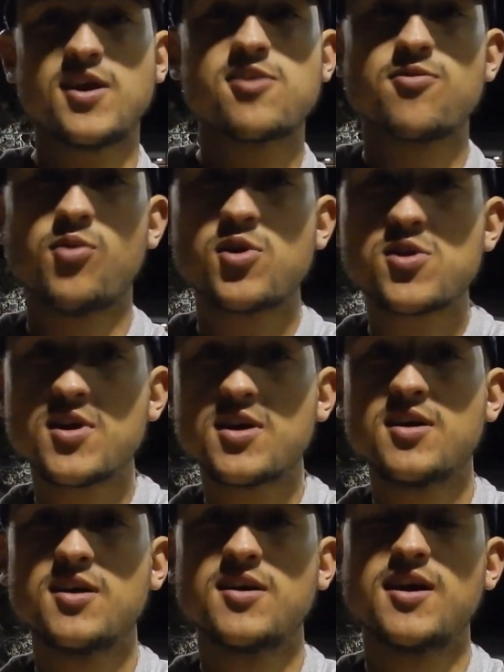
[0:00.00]
Thanks for
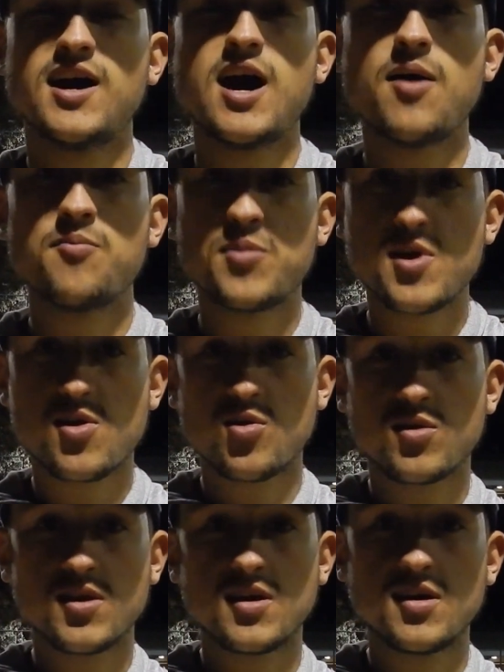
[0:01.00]
watching. Uh, be
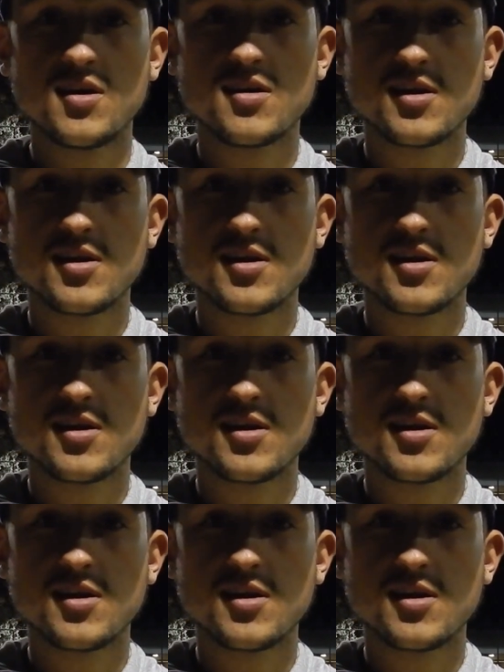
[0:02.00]
sure to